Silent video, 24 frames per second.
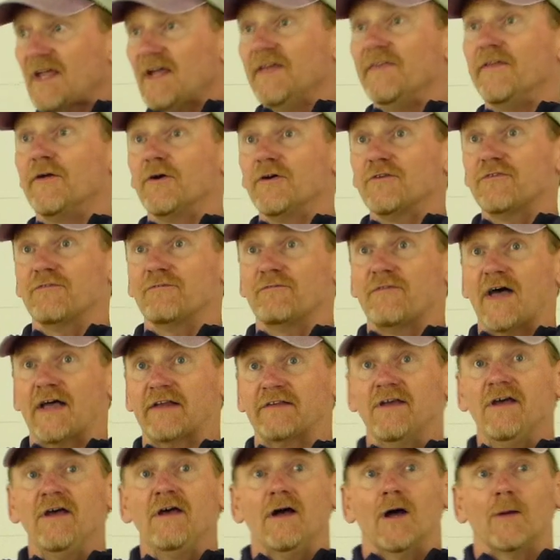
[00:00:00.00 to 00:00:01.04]
And there is, in
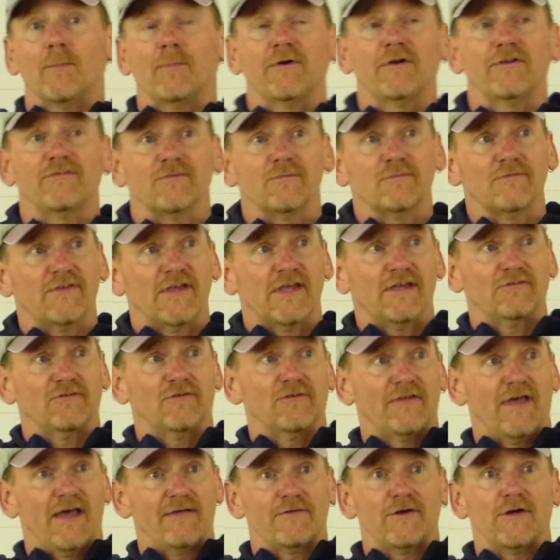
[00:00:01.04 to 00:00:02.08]
fact, a pretty substantial
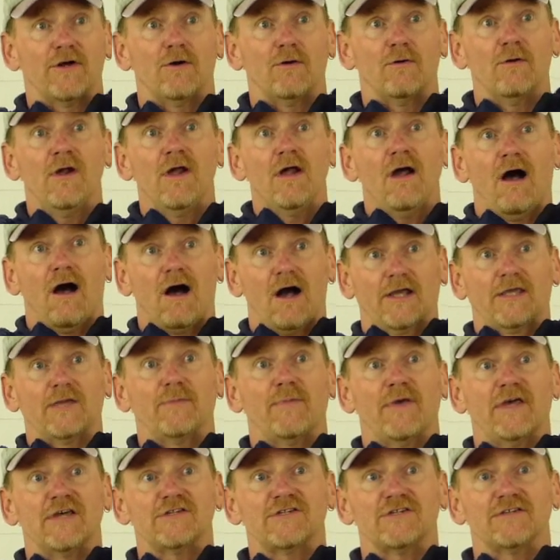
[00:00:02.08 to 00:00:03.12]
Navajo
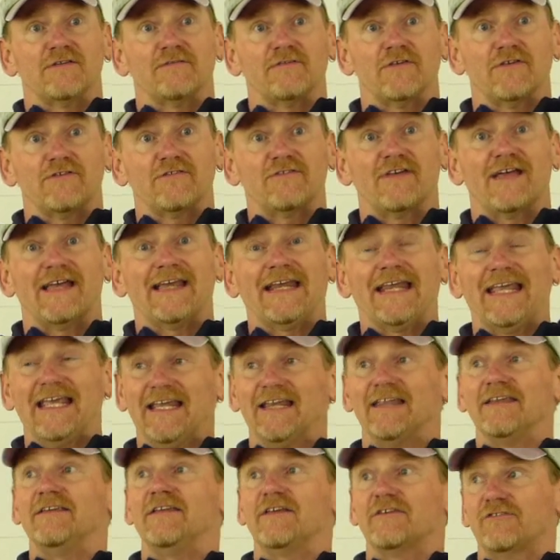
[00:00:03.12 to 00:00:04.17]
occupation of this site
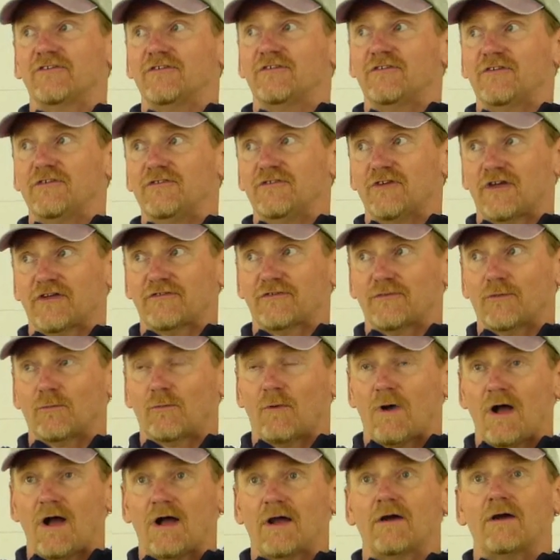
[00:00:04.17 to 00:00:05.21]
in addition to just the
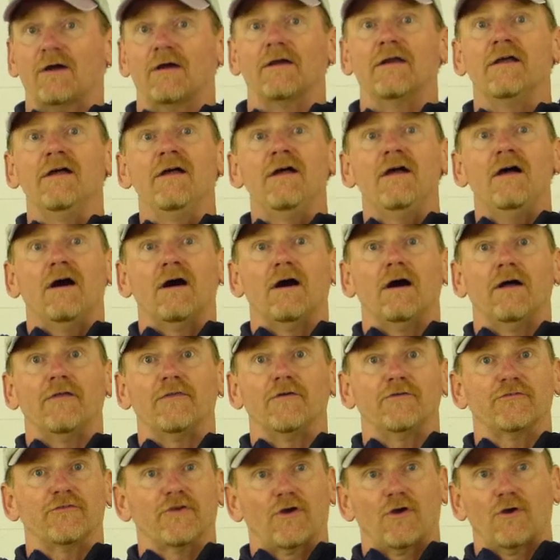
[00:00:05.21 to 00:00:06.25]
rock art.
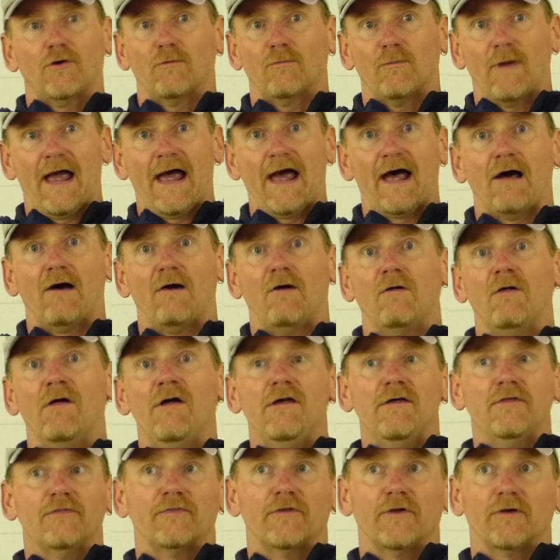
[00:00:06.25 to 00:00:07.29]
There's a corral,
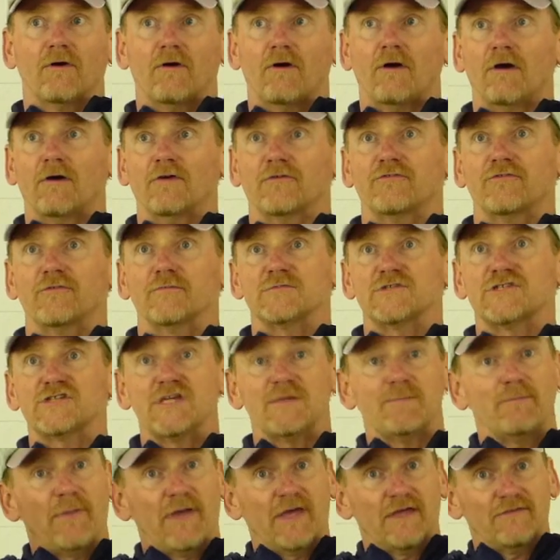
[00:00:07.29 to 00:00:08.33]
there are some
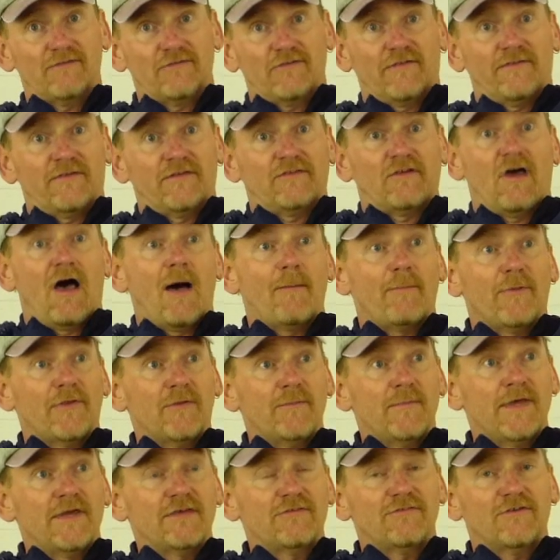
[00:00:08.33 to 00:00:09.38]
sheep pens on the top of the
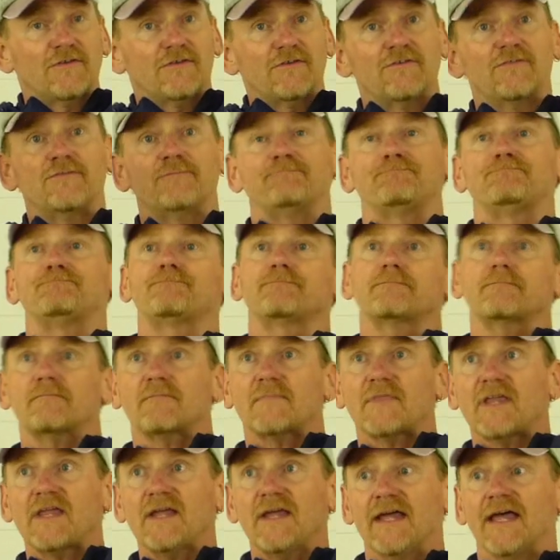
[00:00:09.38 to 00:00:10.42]
mesas,
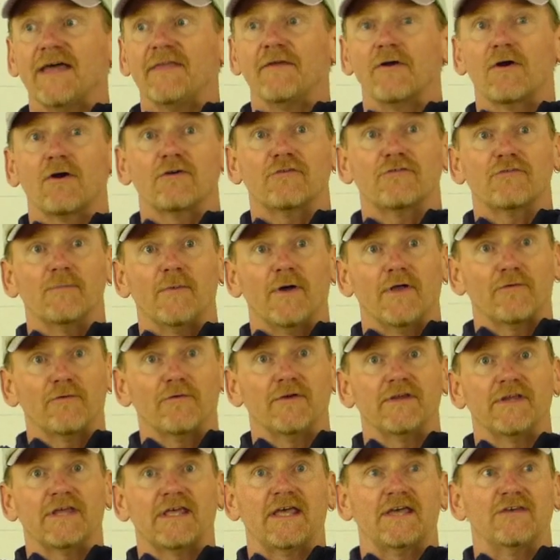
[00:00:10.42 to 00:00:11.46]
and there are some other
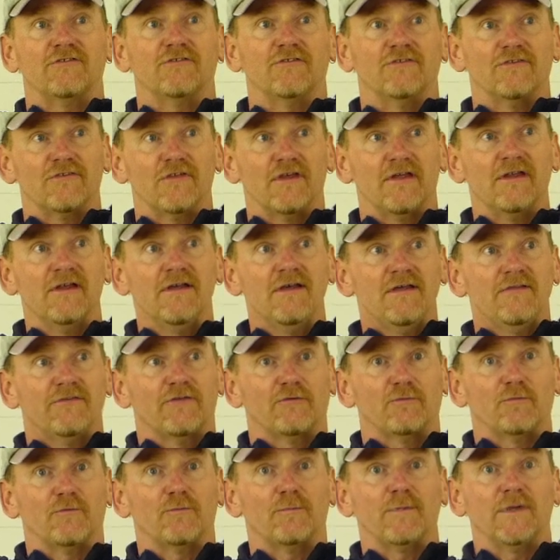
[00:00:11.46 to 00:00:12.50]
indications that
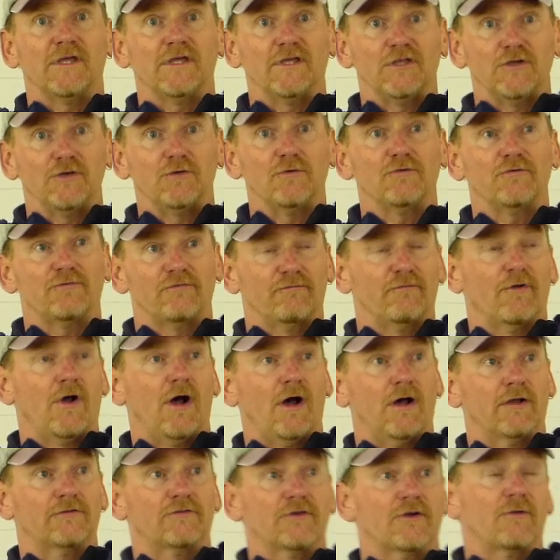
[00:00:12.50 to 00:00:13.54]
this was being used
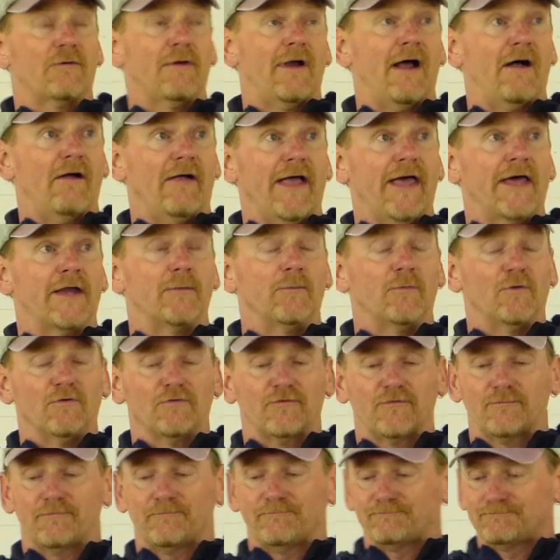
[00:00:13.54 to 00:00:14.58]
to corral
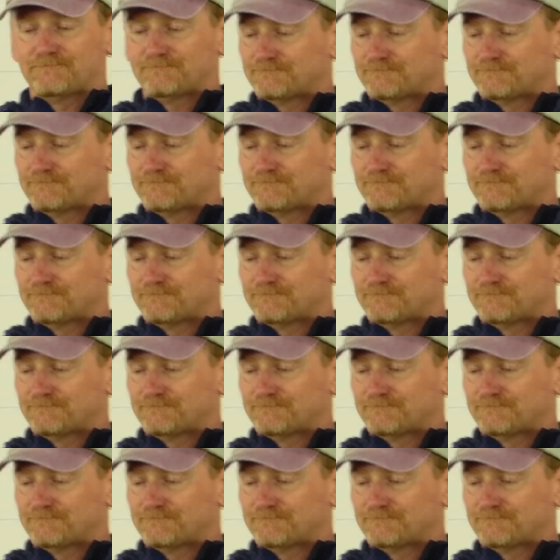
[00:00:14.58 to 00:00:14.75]
animals.